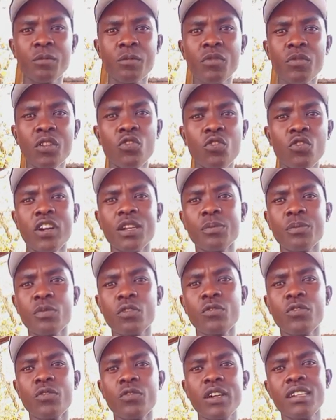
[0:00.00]
You can
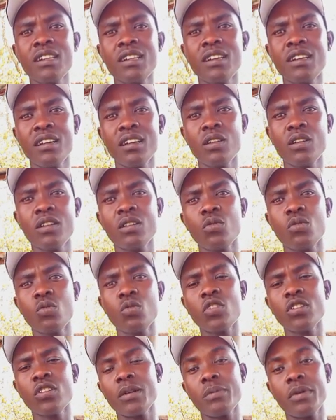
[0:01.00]
provide
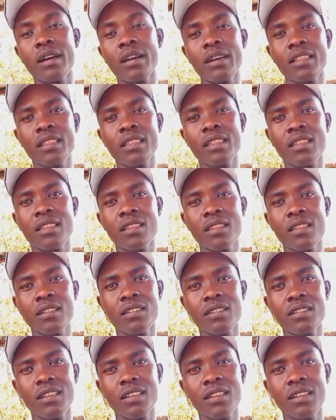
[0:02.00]
water bath in
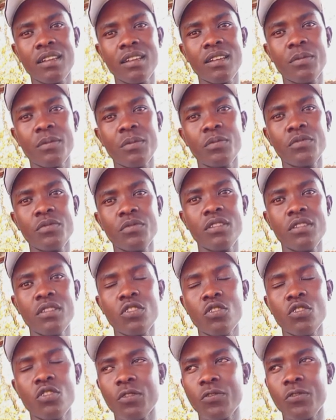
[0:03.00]

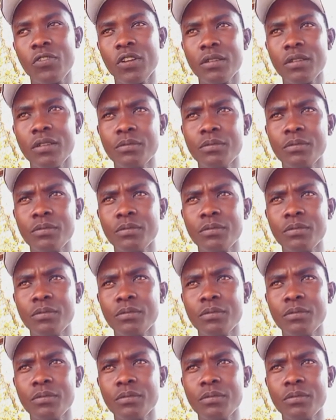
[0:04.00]
your farm.